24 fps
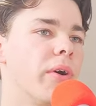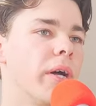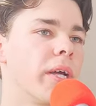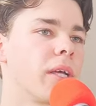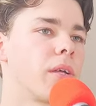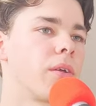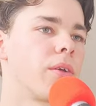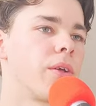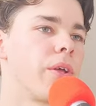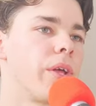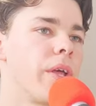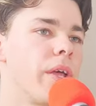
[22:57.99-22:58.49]

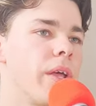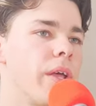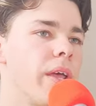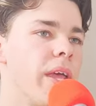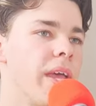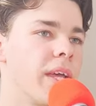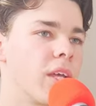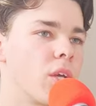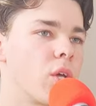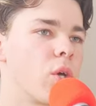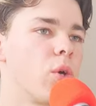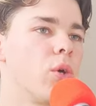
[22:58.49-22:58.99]
Like,
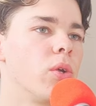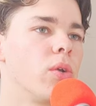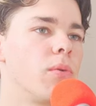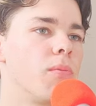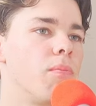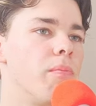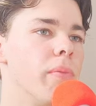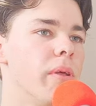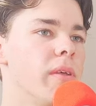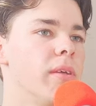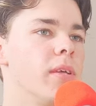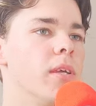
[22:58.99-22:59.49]
it
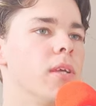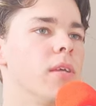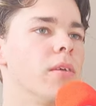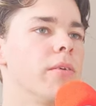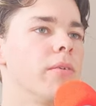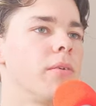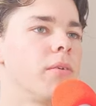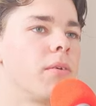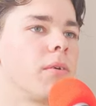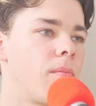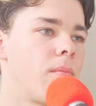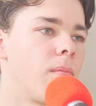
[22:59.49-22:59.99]
could
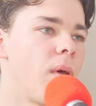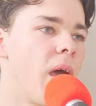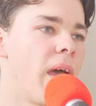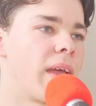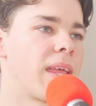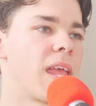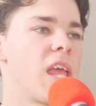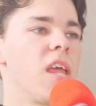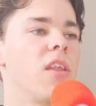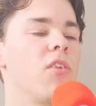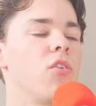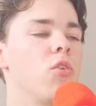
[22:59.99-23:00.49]
be
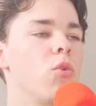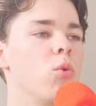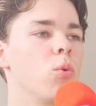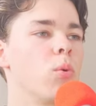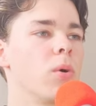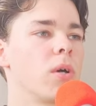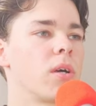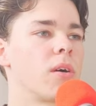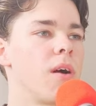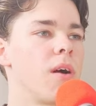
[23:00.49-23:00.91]
akin to a